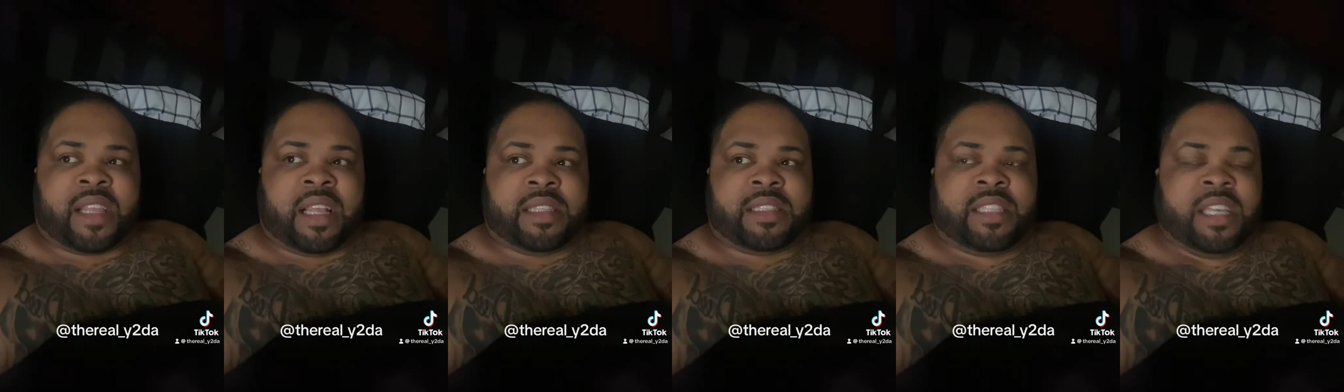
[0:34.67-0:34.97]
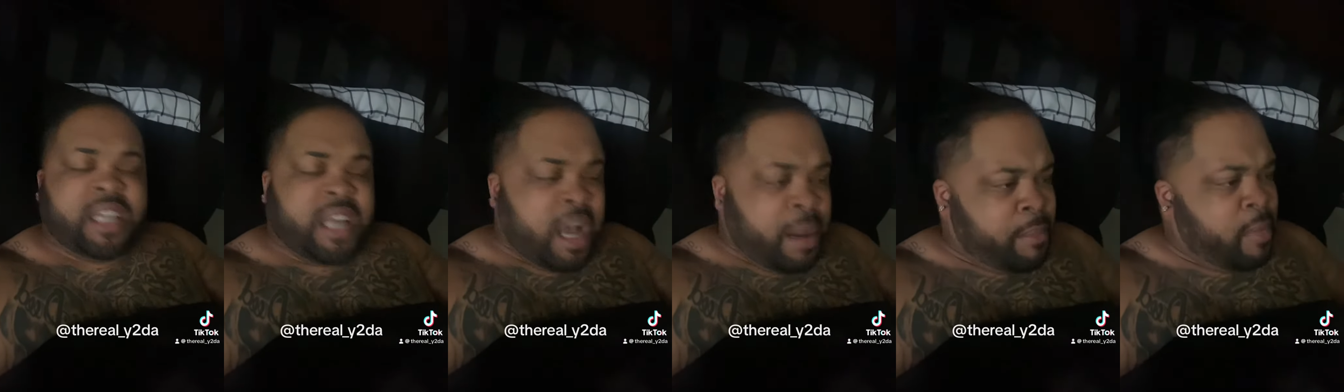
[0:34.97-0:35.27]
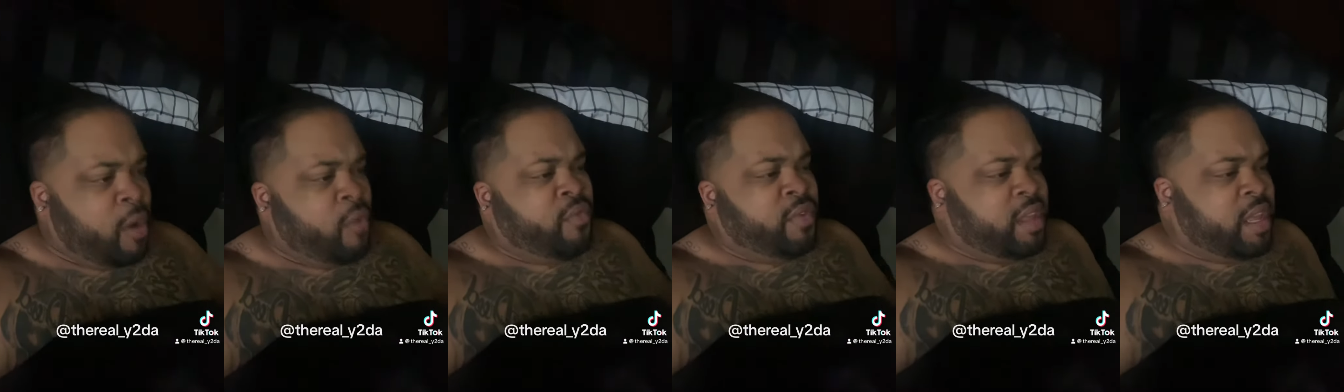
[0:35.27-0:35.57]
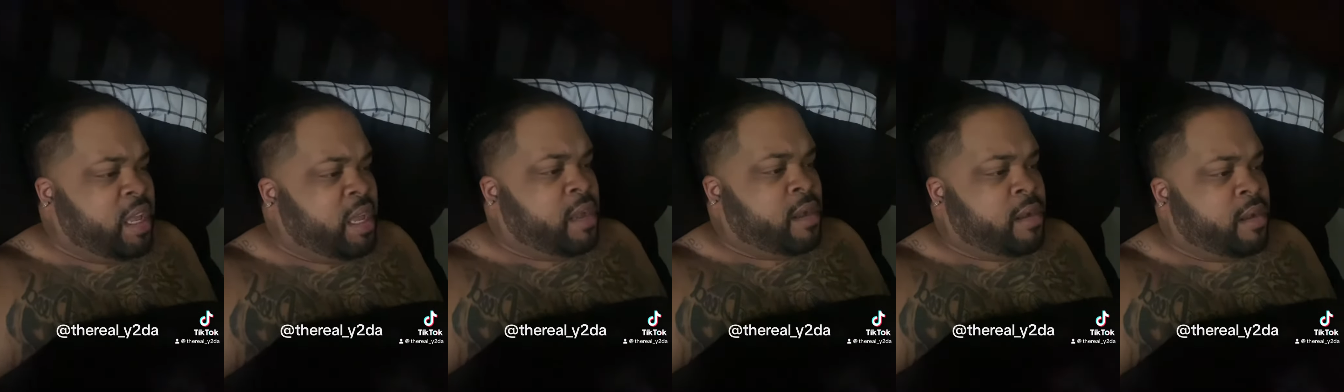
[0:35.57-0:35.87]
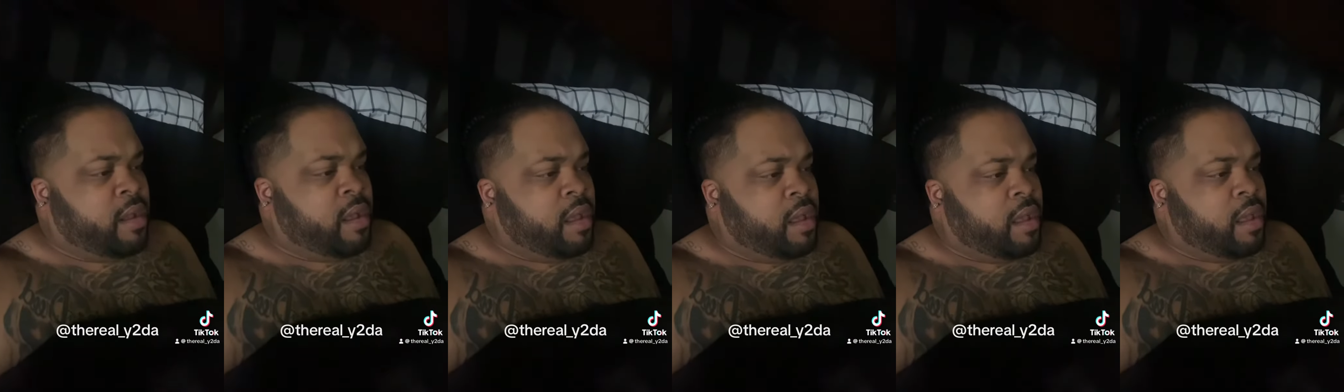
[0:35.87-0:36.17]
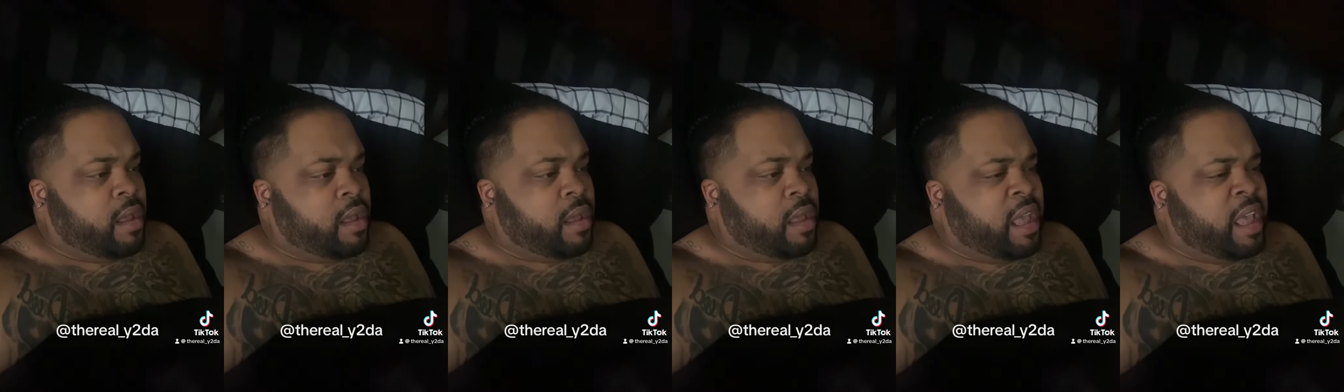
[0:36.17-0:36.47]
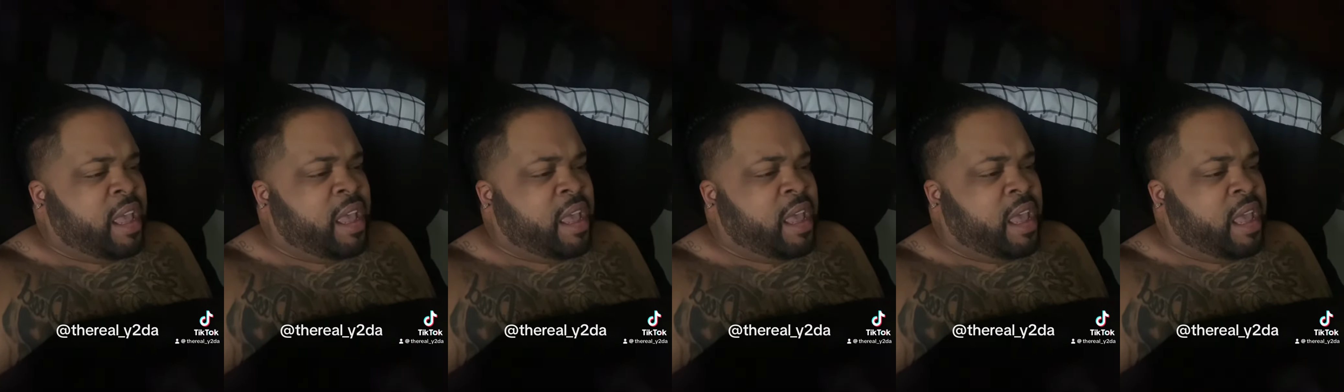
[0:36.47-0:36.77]
to come over here
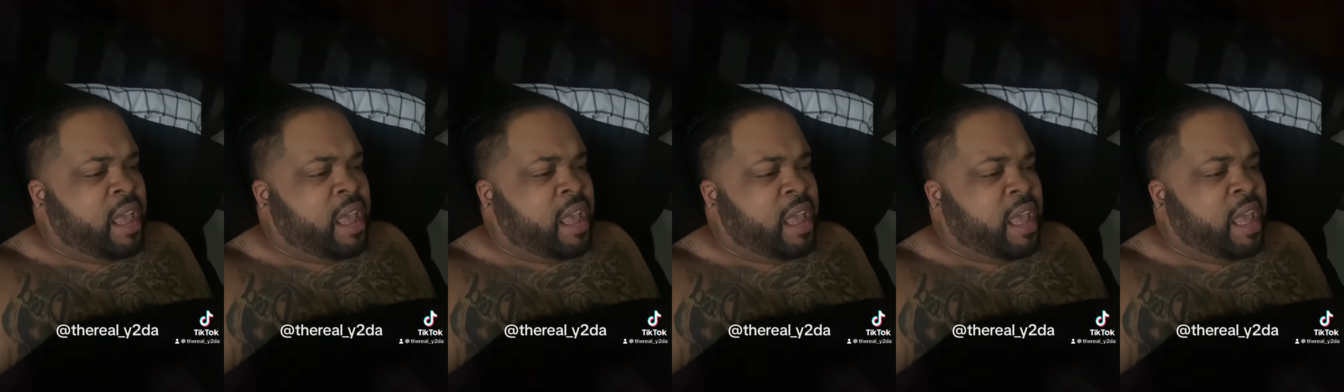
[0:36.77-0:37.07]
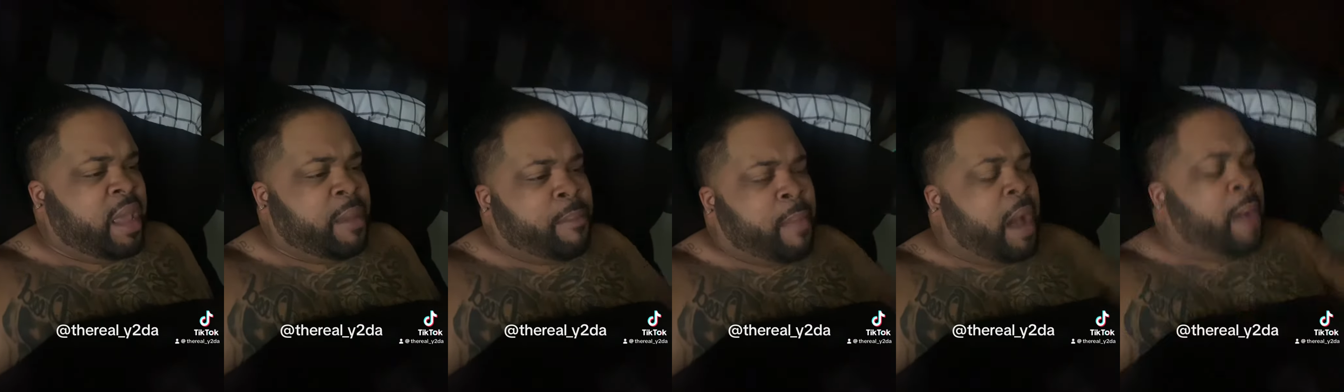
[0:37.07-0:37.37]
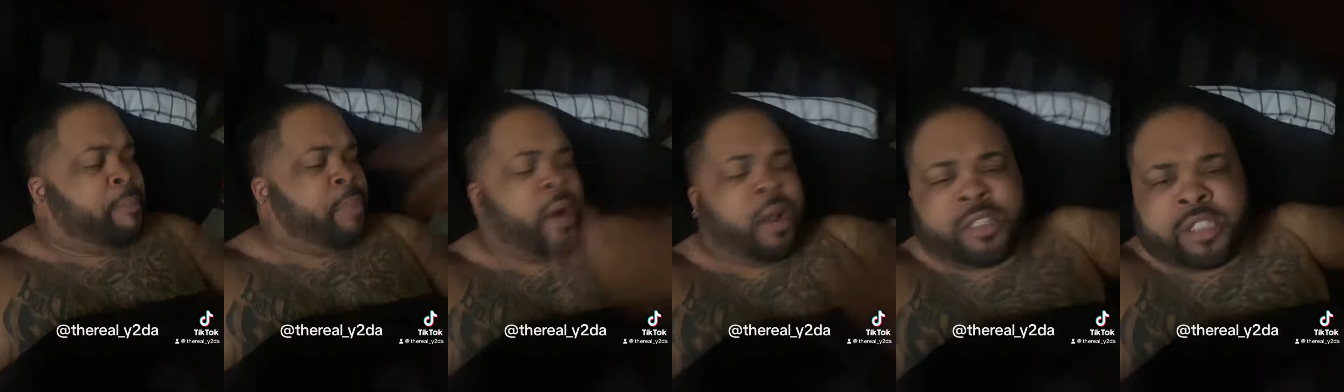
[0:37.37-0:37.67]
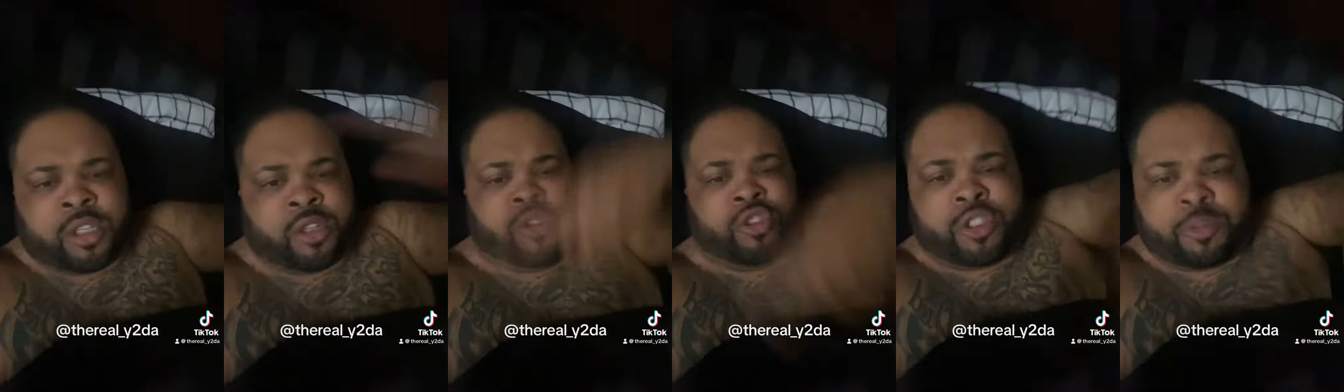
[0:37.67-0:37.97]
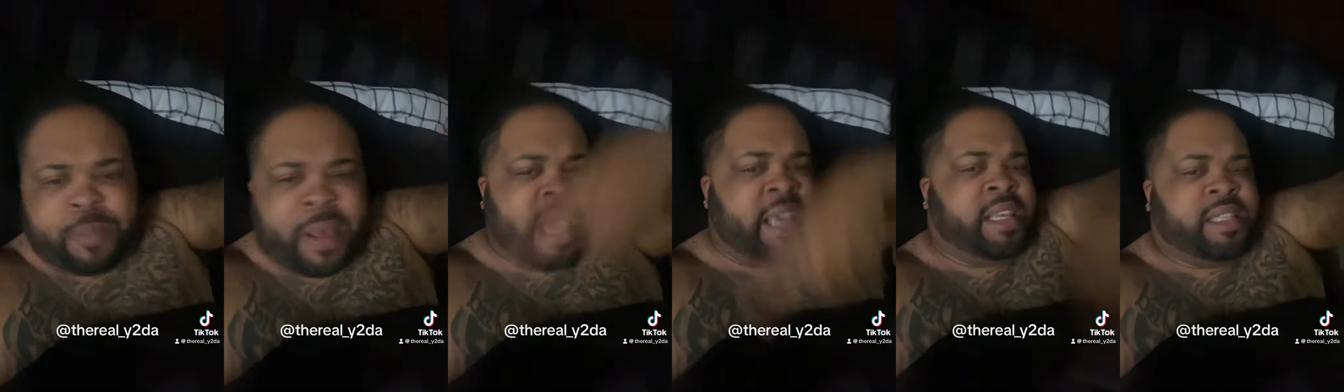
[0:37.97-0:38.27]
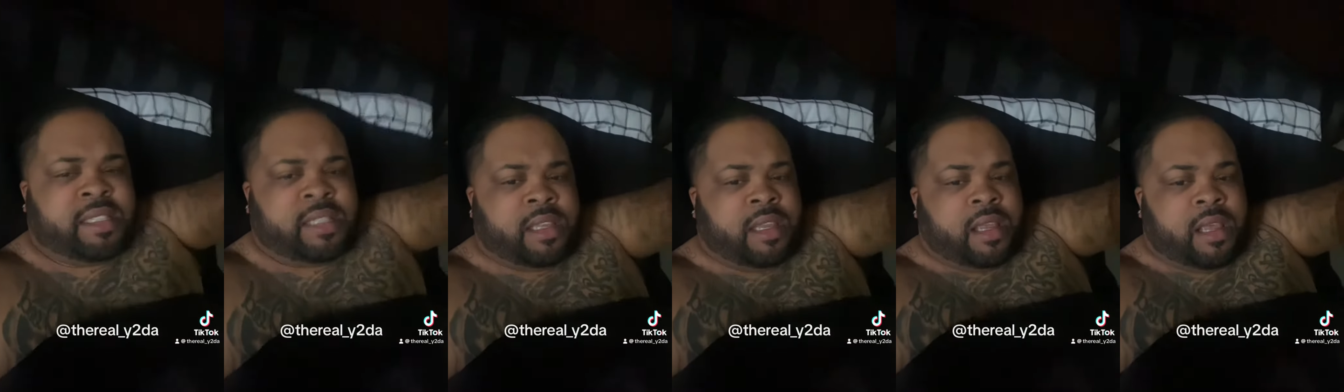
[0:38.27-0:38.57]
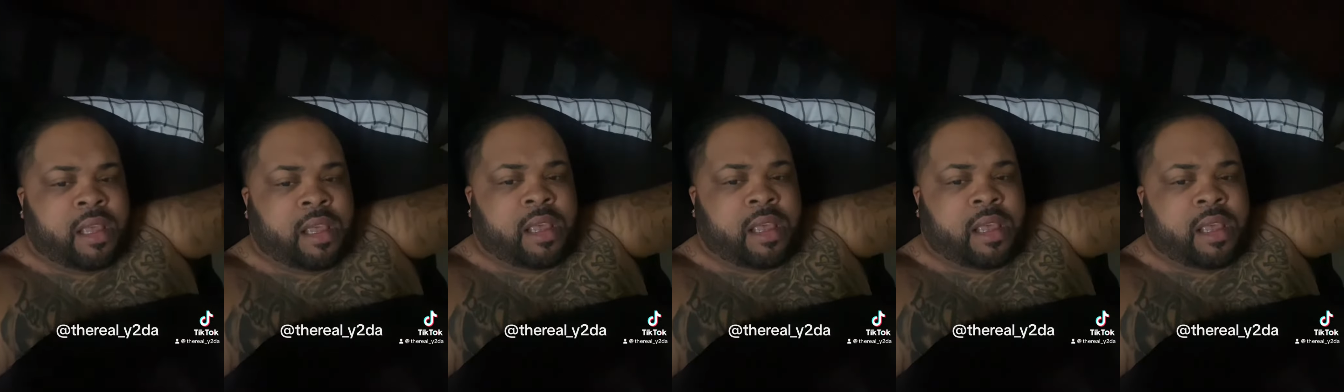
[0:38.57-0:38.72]
in, in, in my personal space